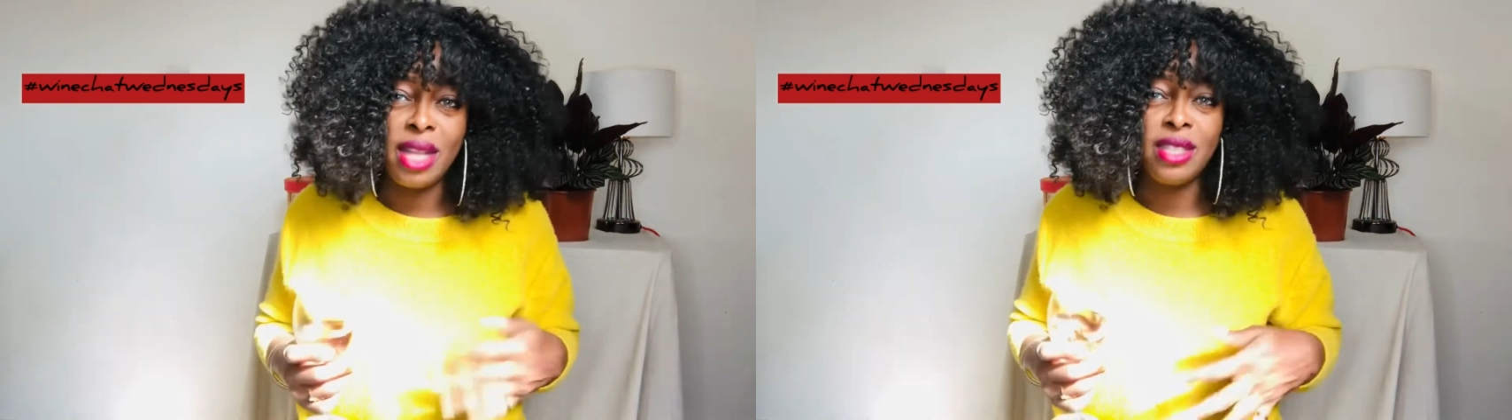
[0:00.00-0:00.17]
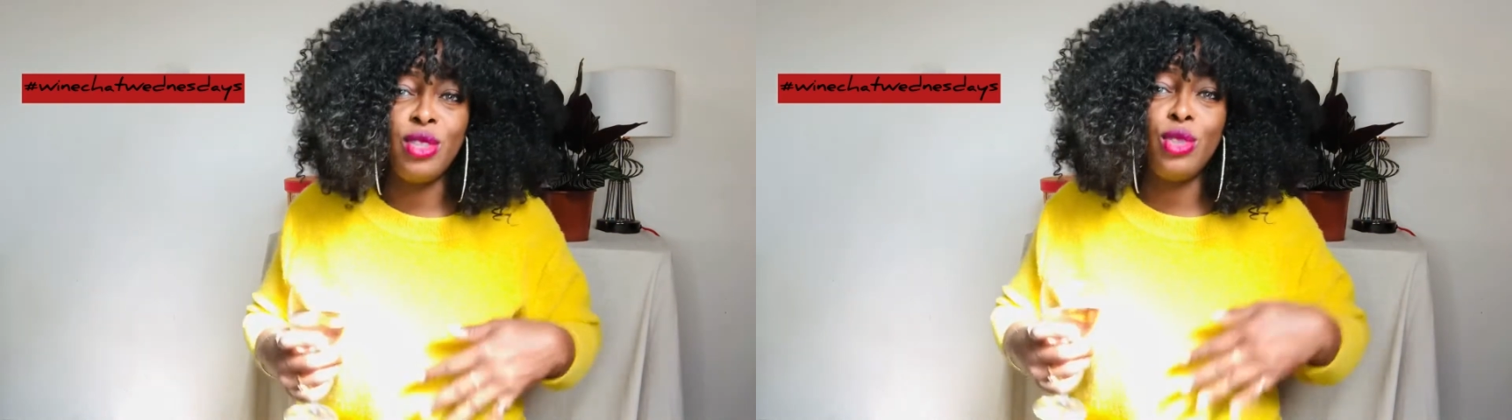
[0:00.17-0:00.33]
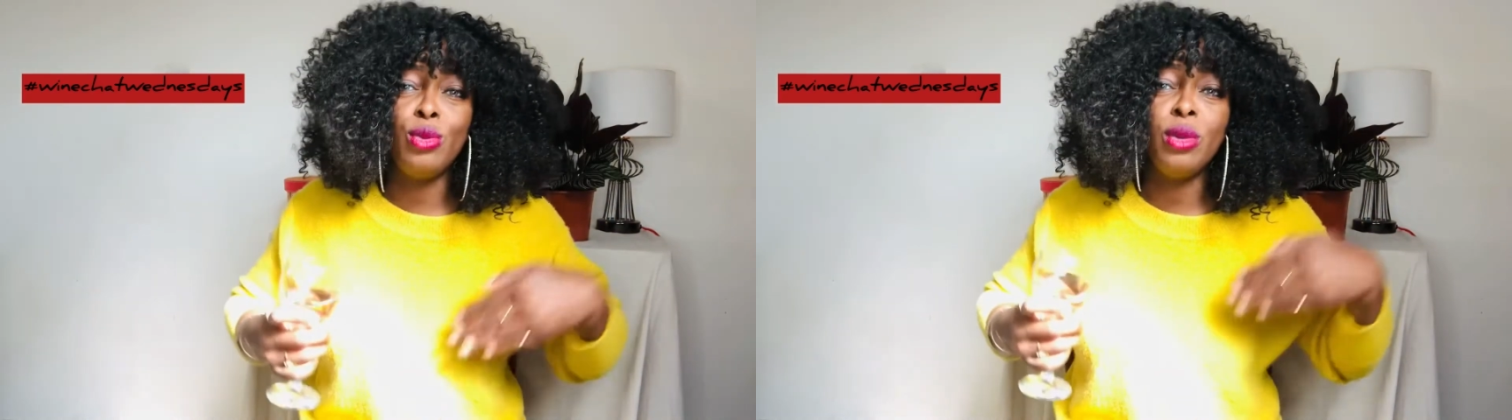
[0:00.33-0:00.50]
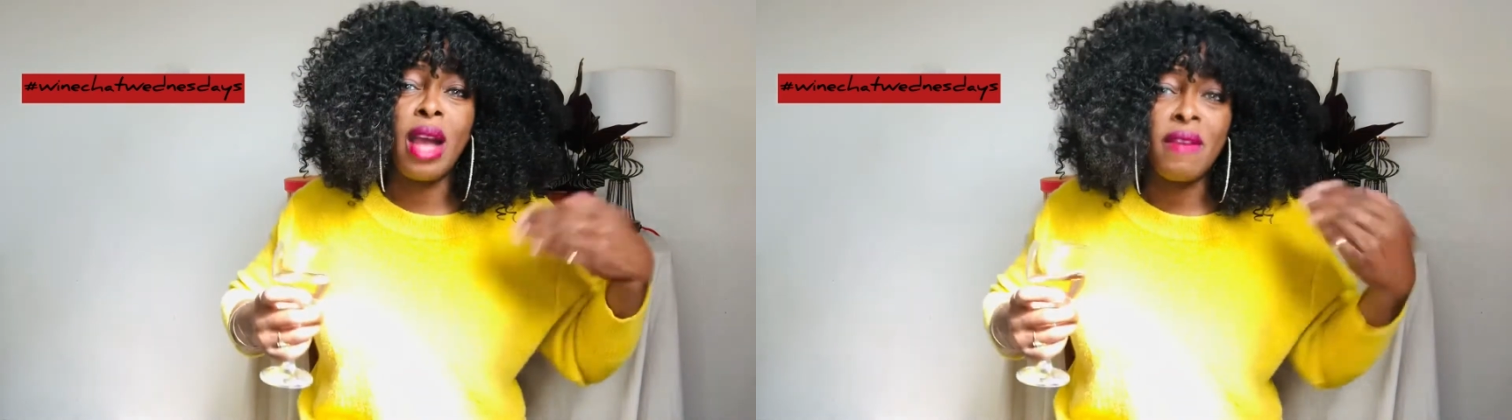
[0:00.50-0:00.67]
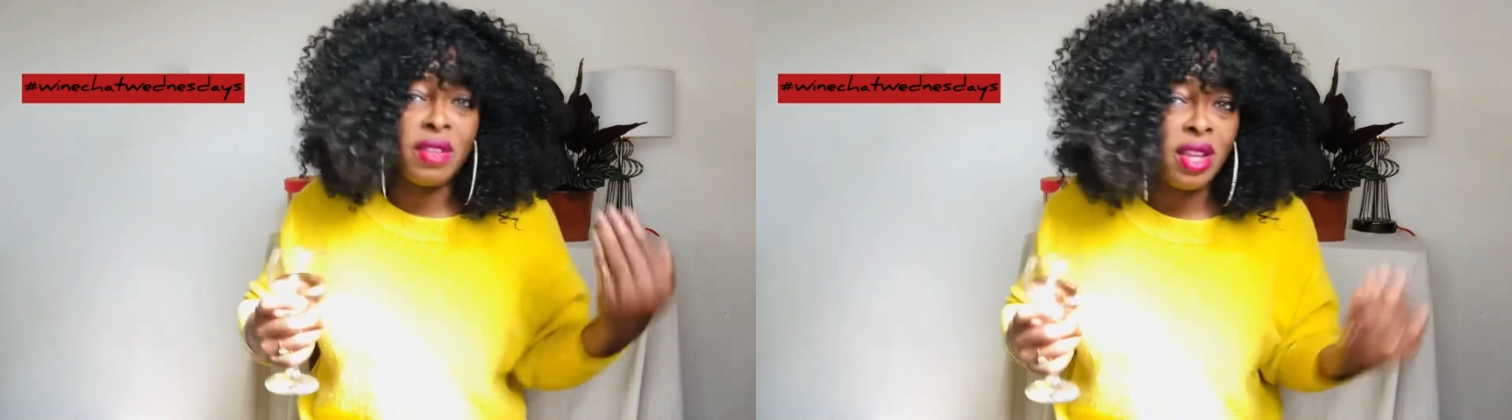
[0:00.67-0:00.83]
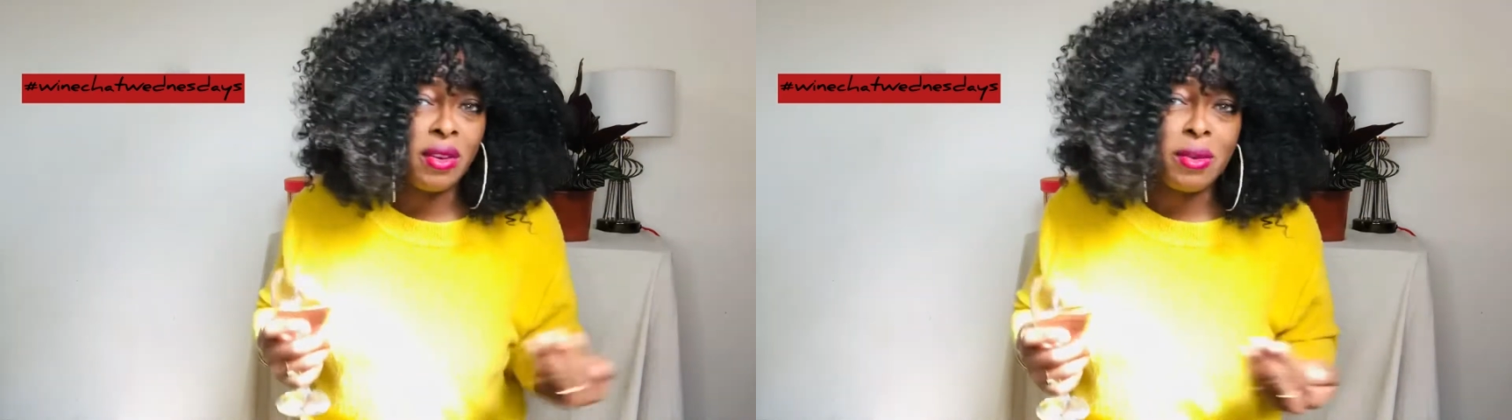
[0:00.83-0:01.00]
Did you have
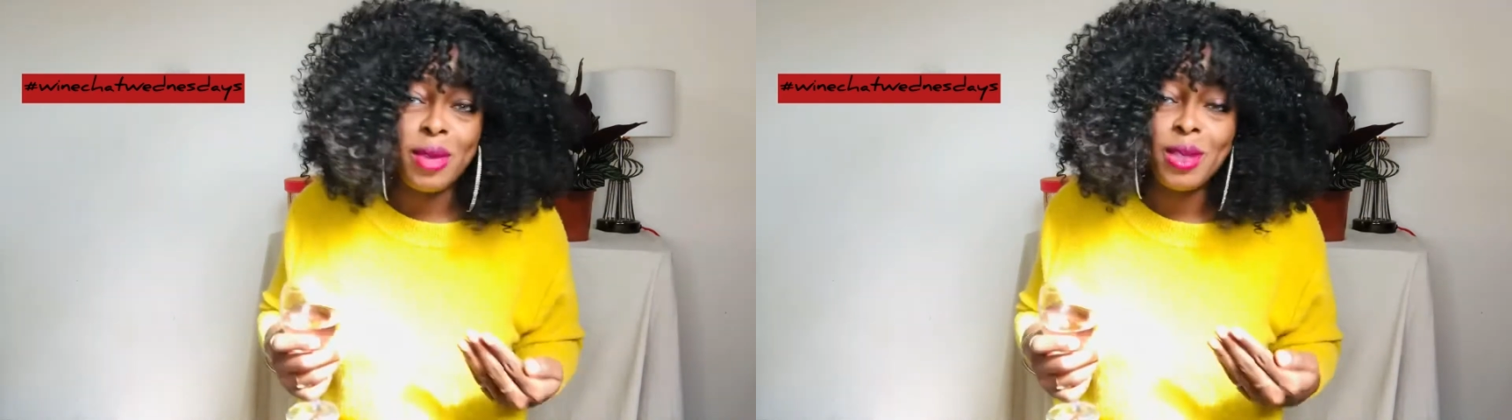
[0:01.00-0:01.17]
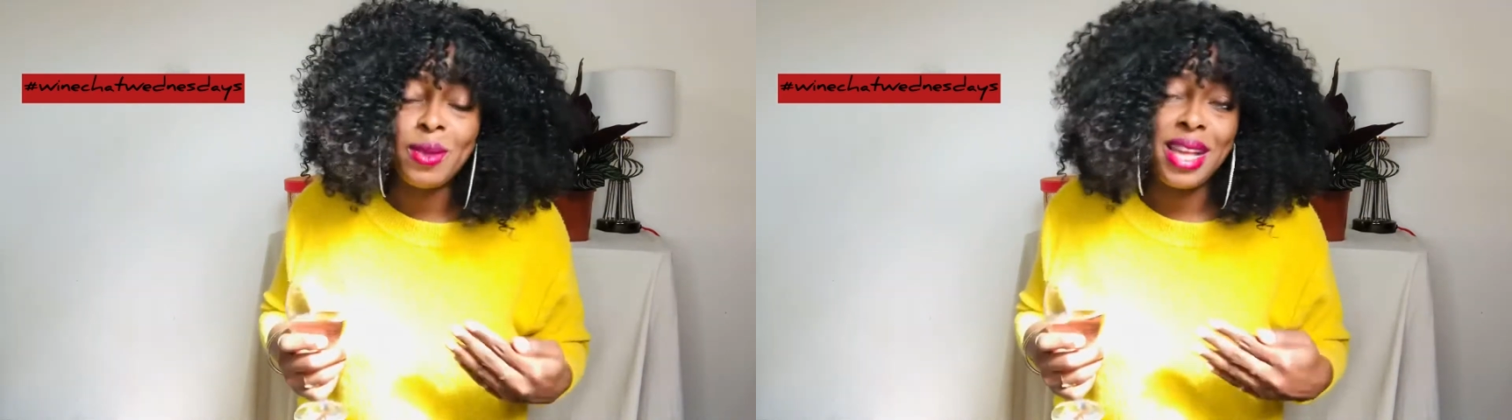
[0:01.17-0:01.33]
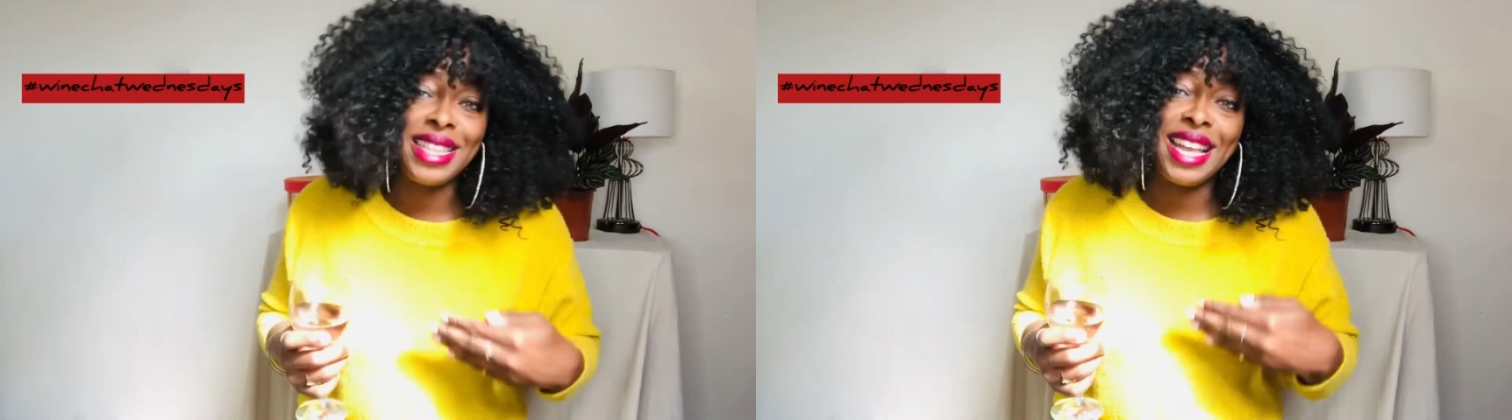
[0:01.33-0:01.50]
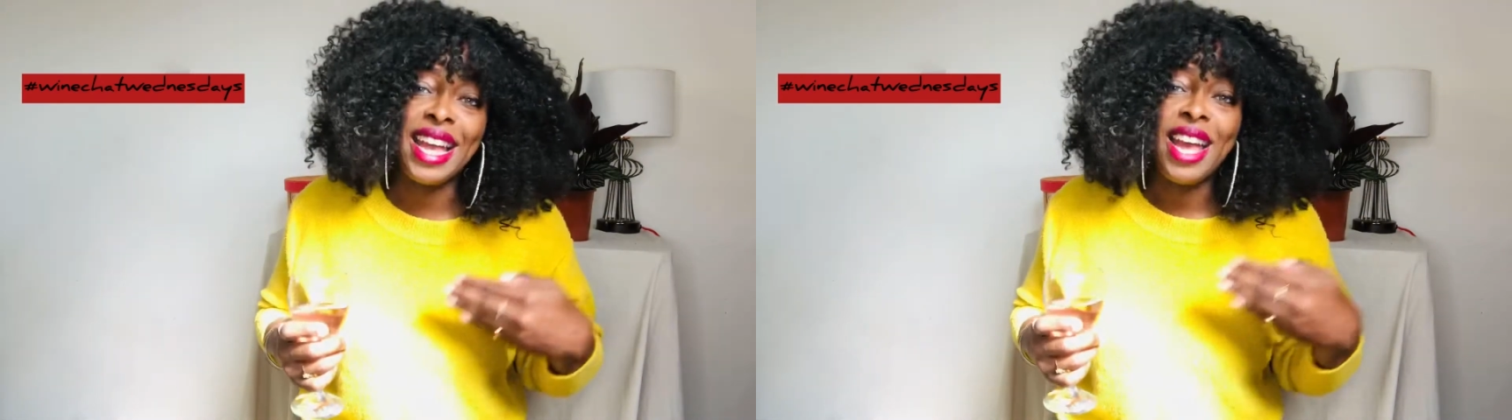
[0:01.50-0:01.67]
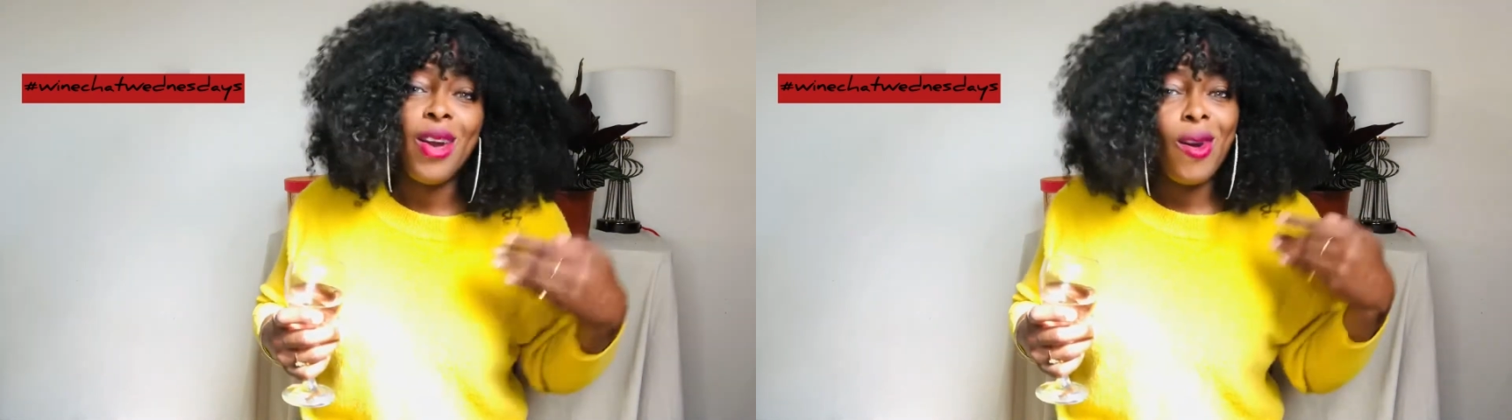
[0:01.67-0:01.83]
an agreement with her that,